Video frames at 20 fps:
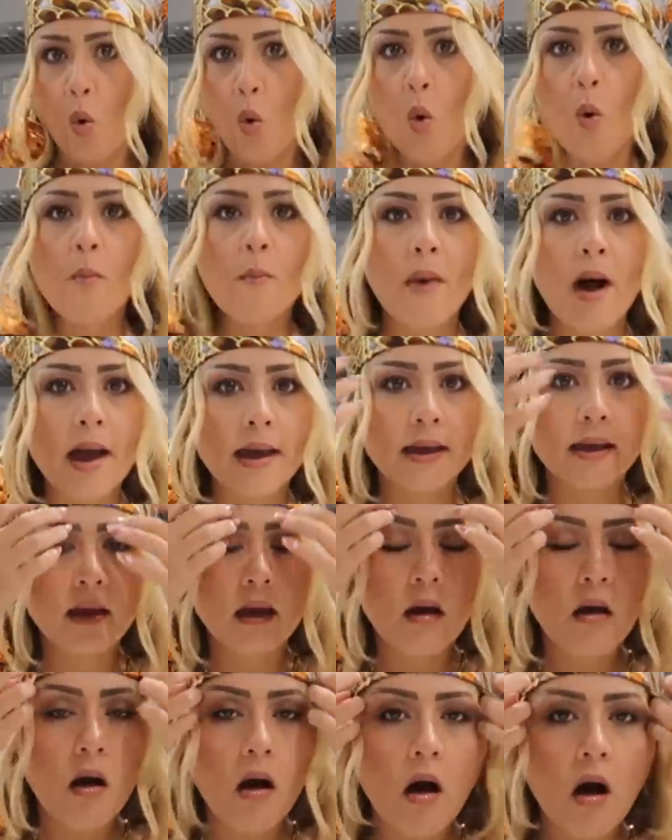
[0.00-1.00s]
Oh my
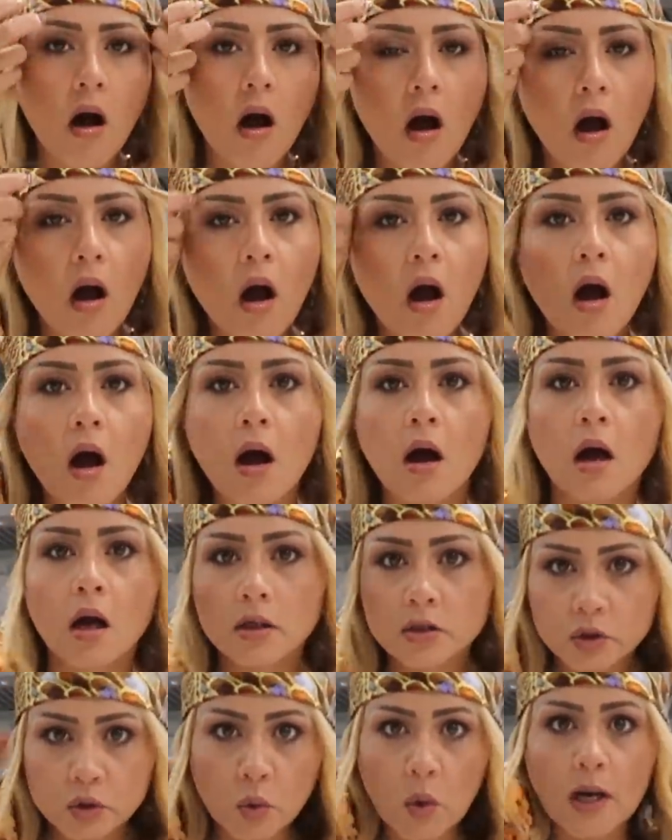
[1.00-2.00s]

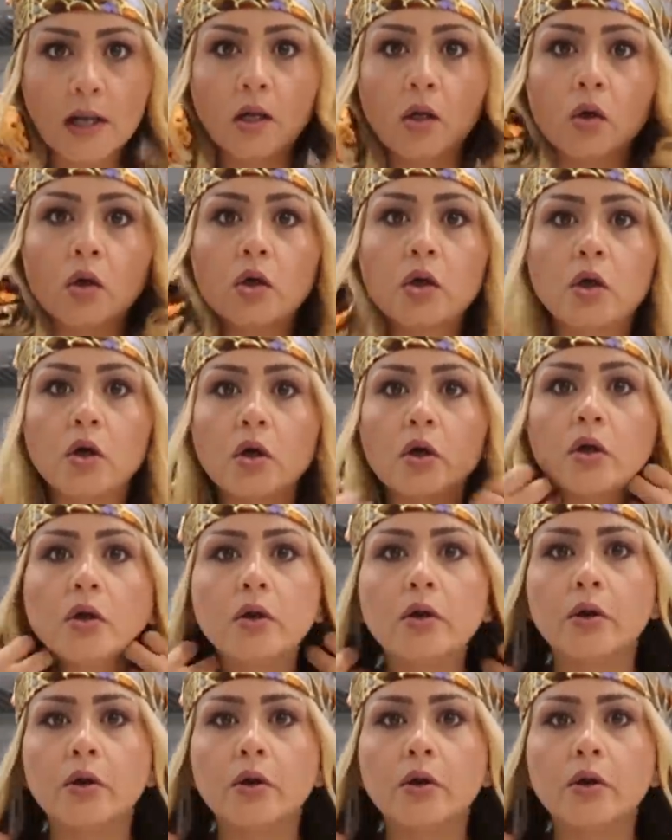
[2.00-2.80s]
God, do I look good or